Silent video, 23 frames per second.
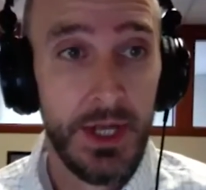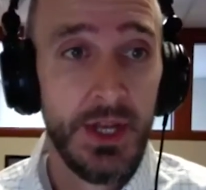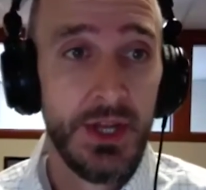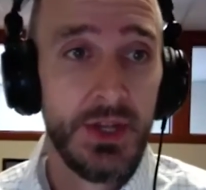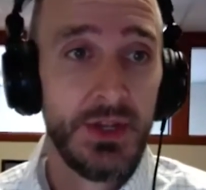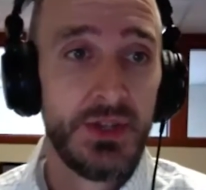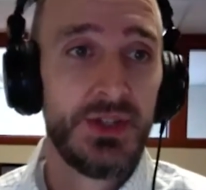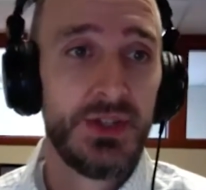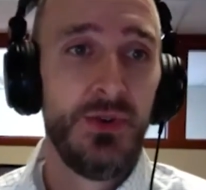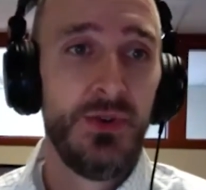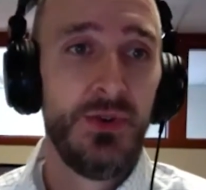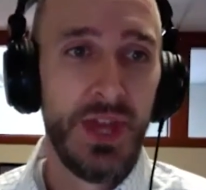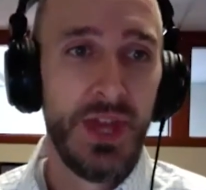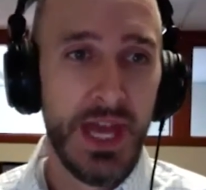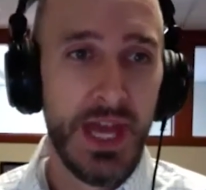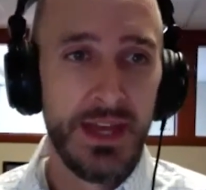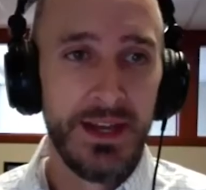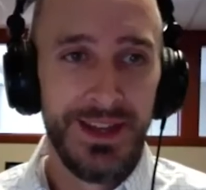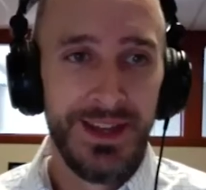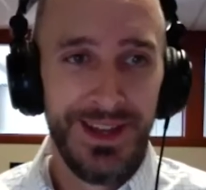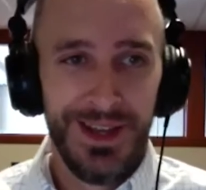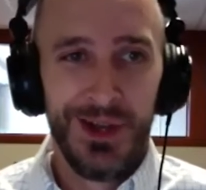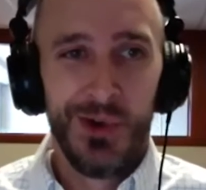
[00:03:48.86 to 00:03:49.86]
so
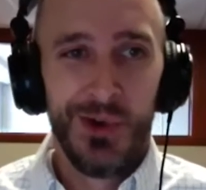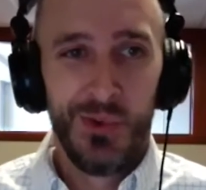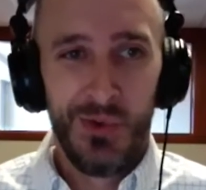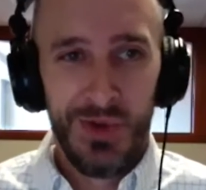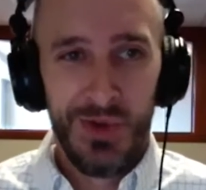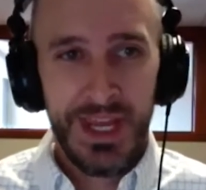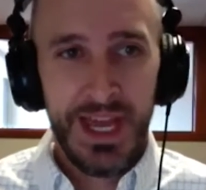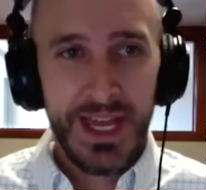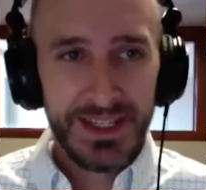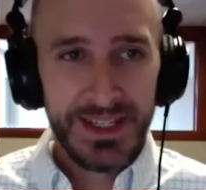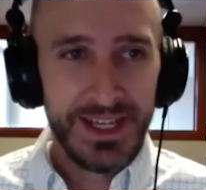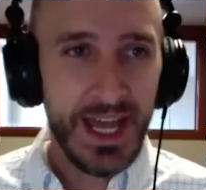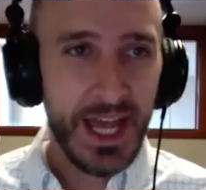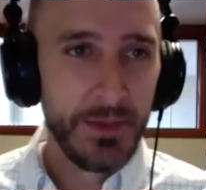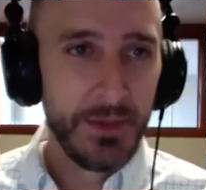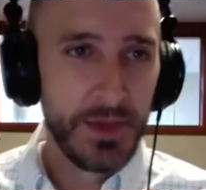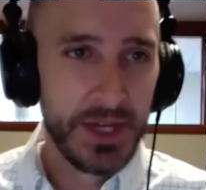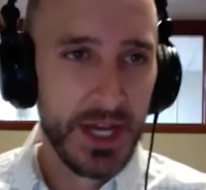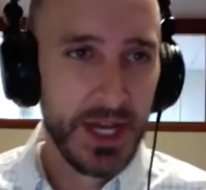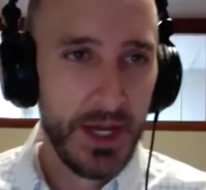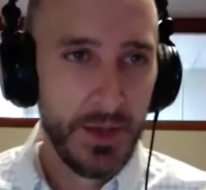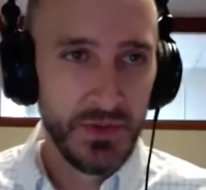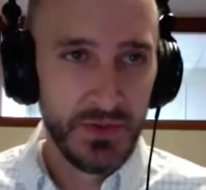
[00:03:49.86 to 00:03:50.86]
that when that
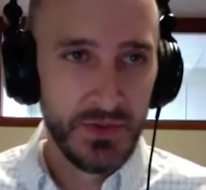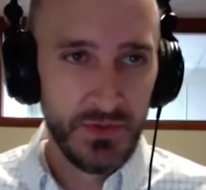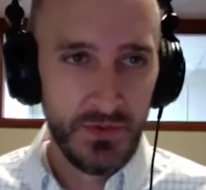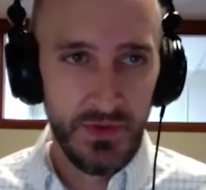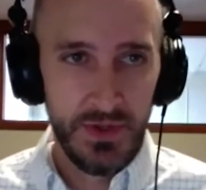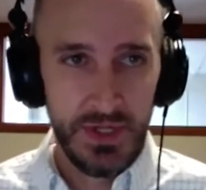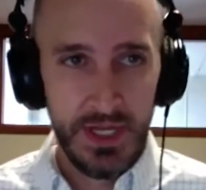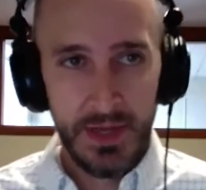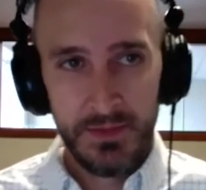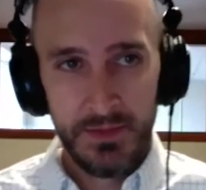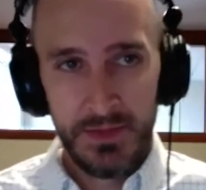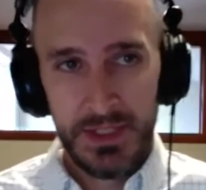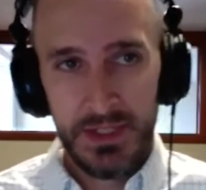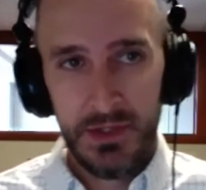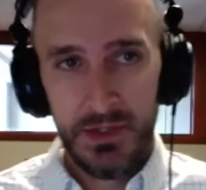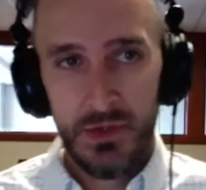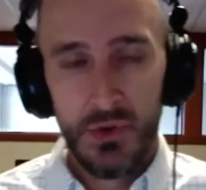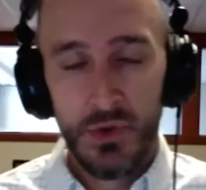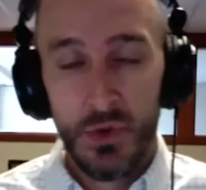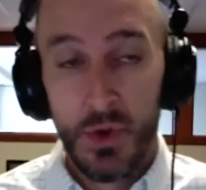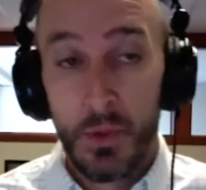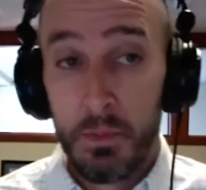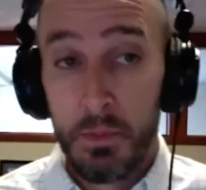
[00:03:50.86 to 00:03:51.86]
time comes for them
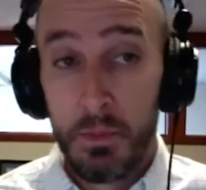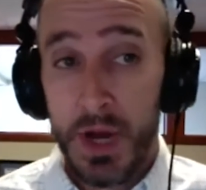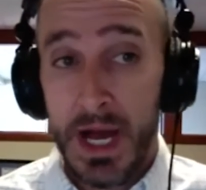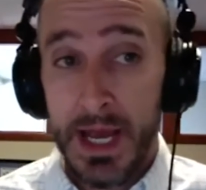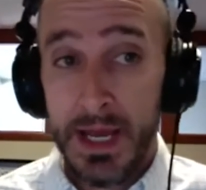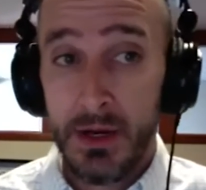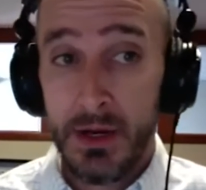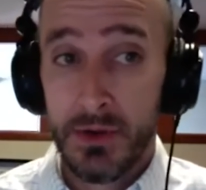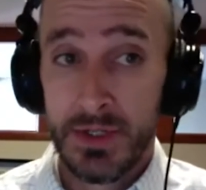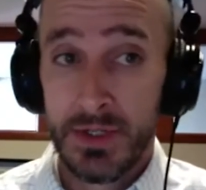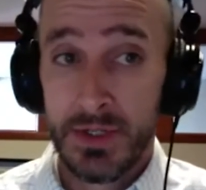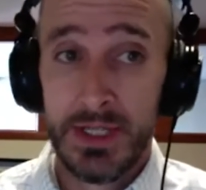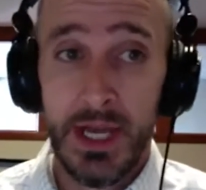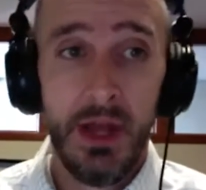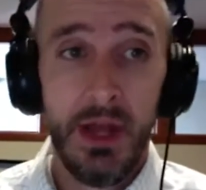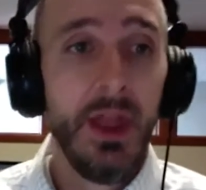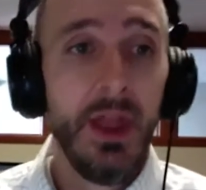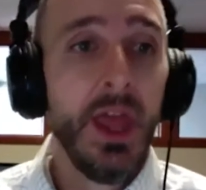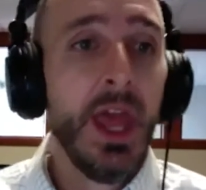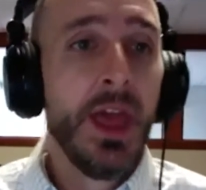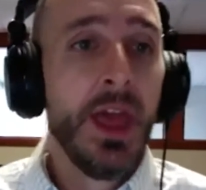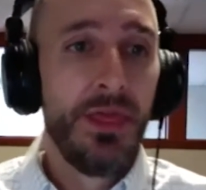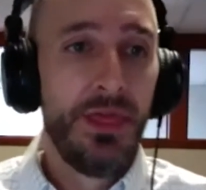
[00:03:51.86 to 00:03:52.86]
to buy or
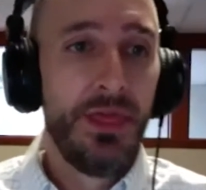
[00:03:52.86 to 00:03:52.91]
sell,